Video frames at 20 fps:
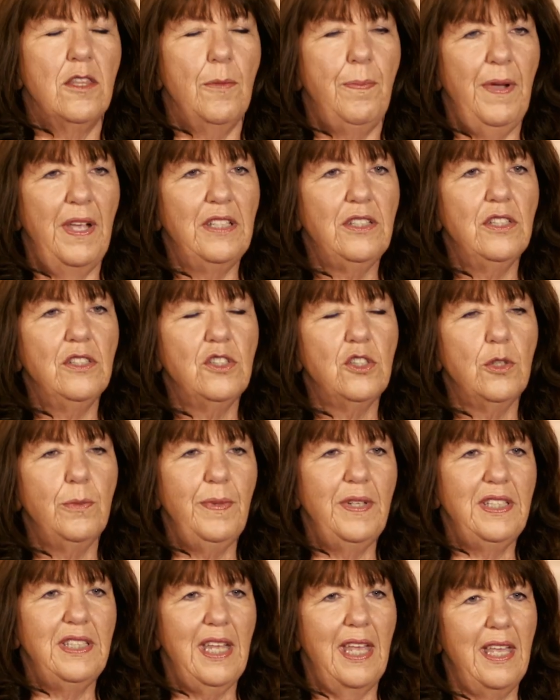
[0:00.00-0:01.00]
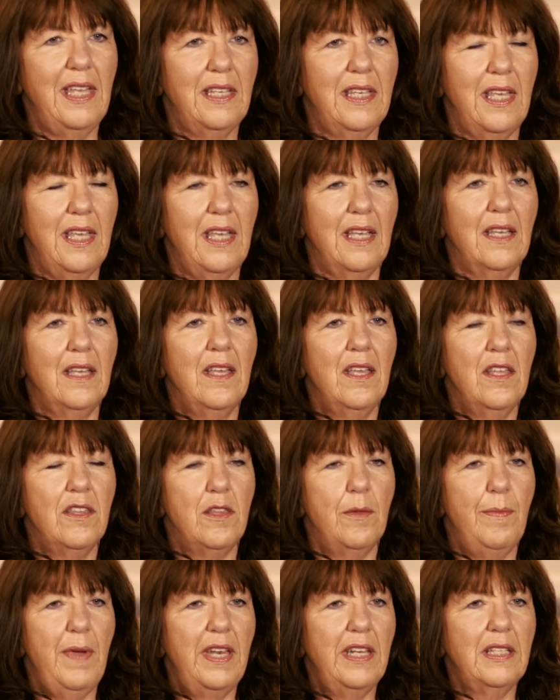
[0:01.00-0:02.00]
The patient should be taking
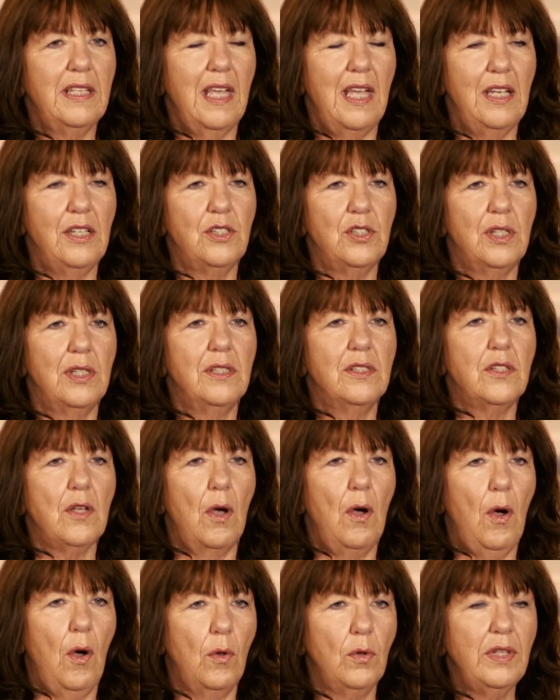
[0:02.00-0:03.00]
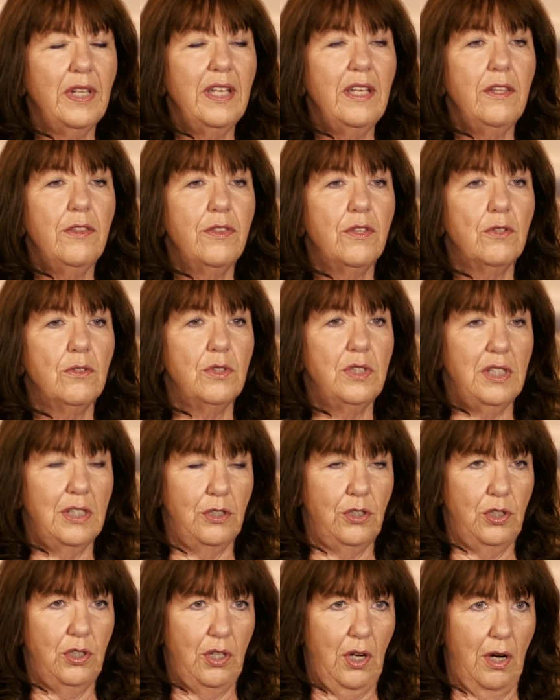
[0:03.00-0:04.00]
the medications only they're
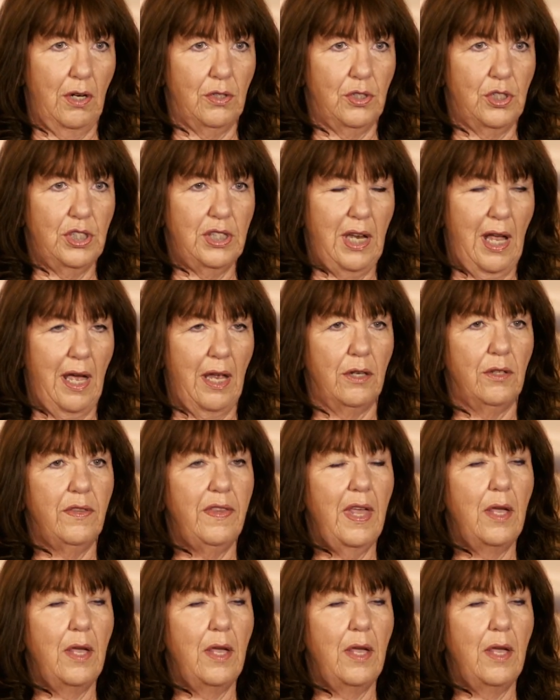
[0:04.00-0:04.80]
discharged on.